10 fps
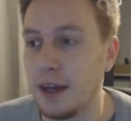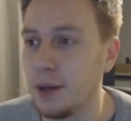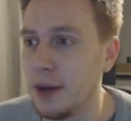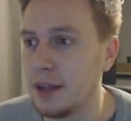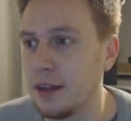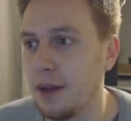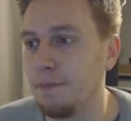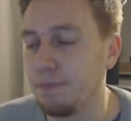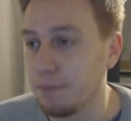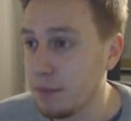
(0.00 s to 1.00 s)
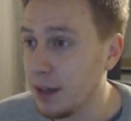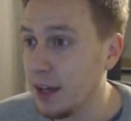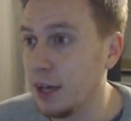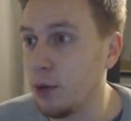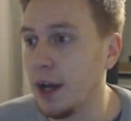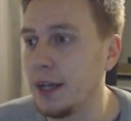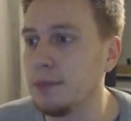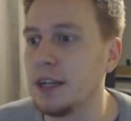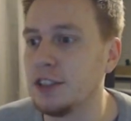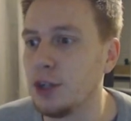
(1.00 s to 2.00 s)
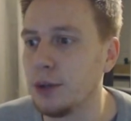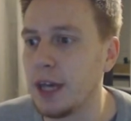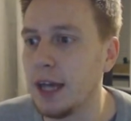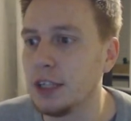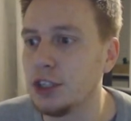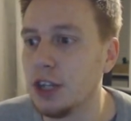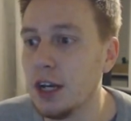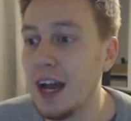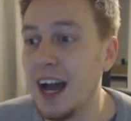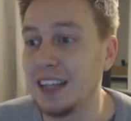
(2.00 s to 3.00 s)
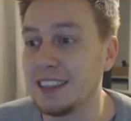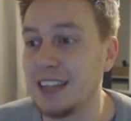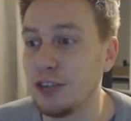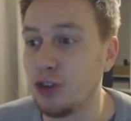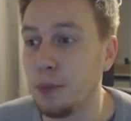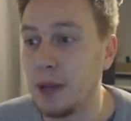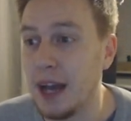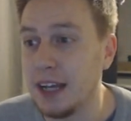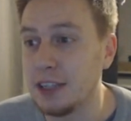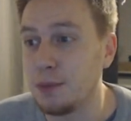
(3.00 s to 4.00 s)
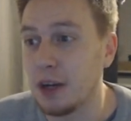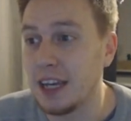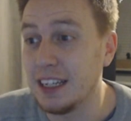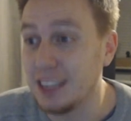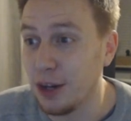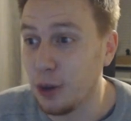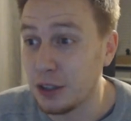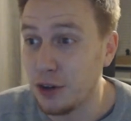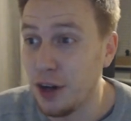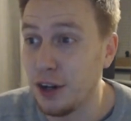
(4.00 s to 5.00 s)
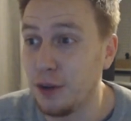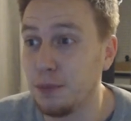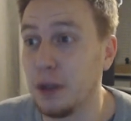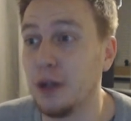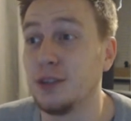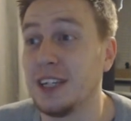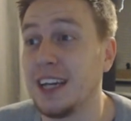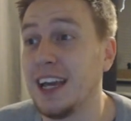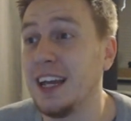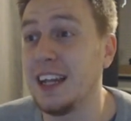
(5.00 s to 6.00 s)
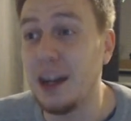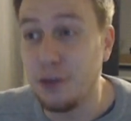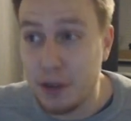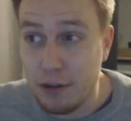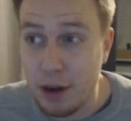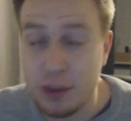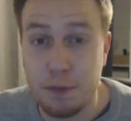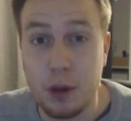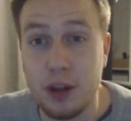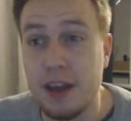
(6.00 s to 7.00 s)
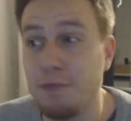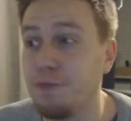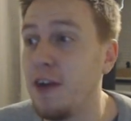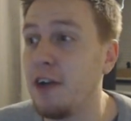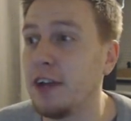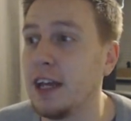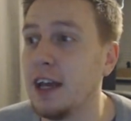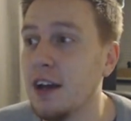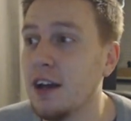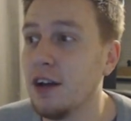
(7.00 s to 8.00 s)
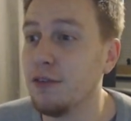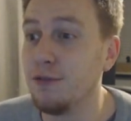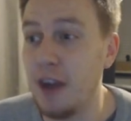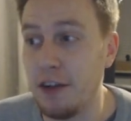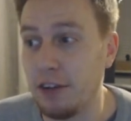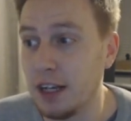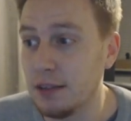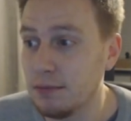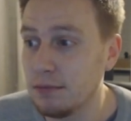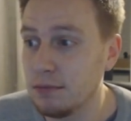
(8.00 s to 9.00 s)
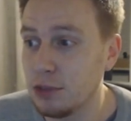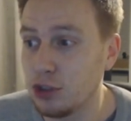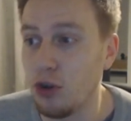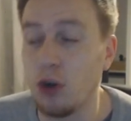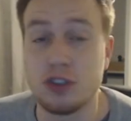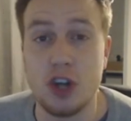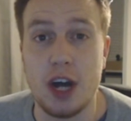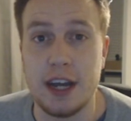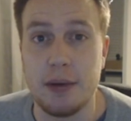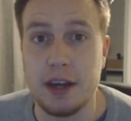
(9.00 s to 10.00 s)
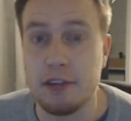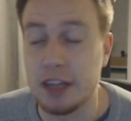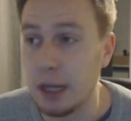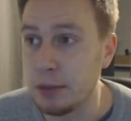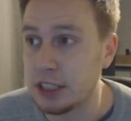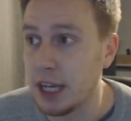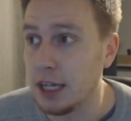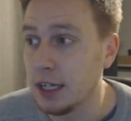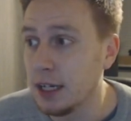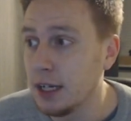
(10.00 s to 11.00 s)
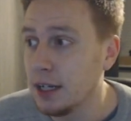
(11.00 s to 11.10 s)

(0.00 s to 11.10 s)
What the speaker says: up there, you had Higuain, Mandzukic, Alexandro Pjanic, Marchisio Cuadrado, Bonucci, Chiellini, Alderweireld. They've put their very, very strong side out here at the Liberty.